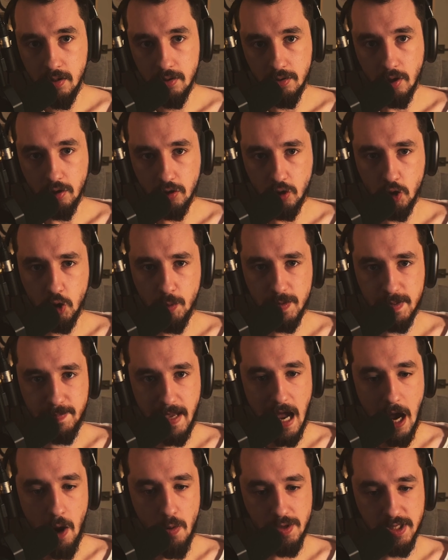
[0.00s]
Doctor Doom's
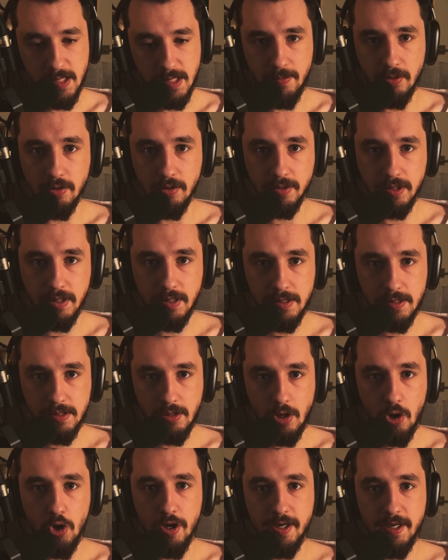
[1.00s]
powers and
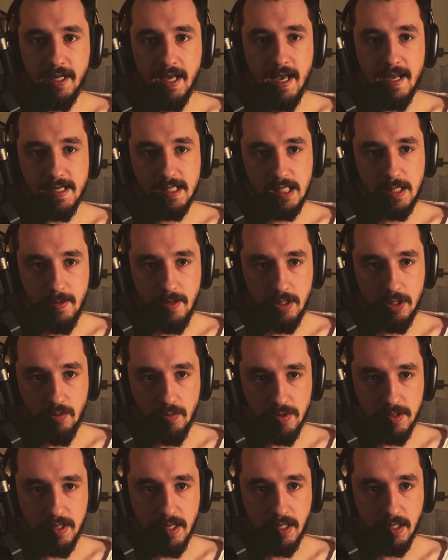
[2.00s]
abilities are a testament to
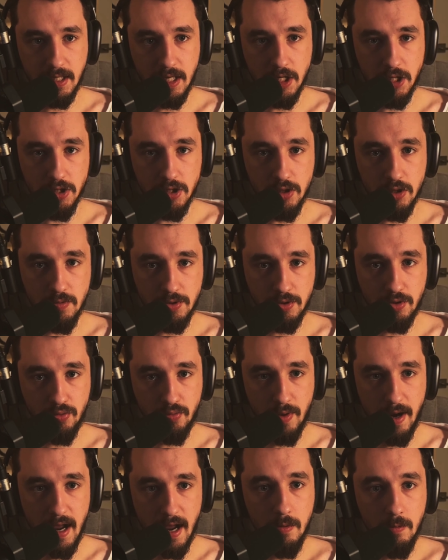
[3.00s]
his dedication to his
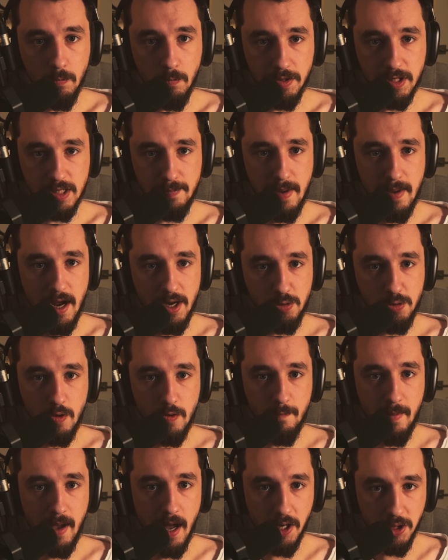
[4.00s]
craft. With his mastery
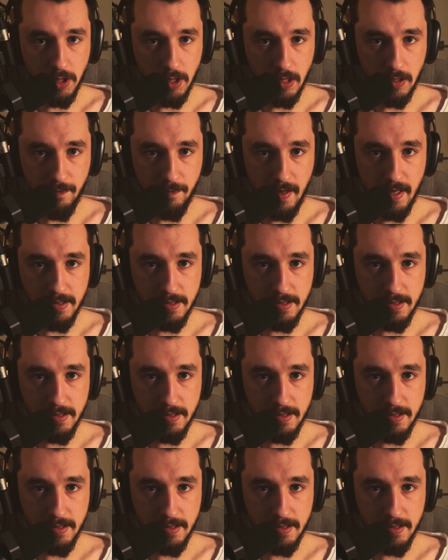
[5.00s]
of magic, advanced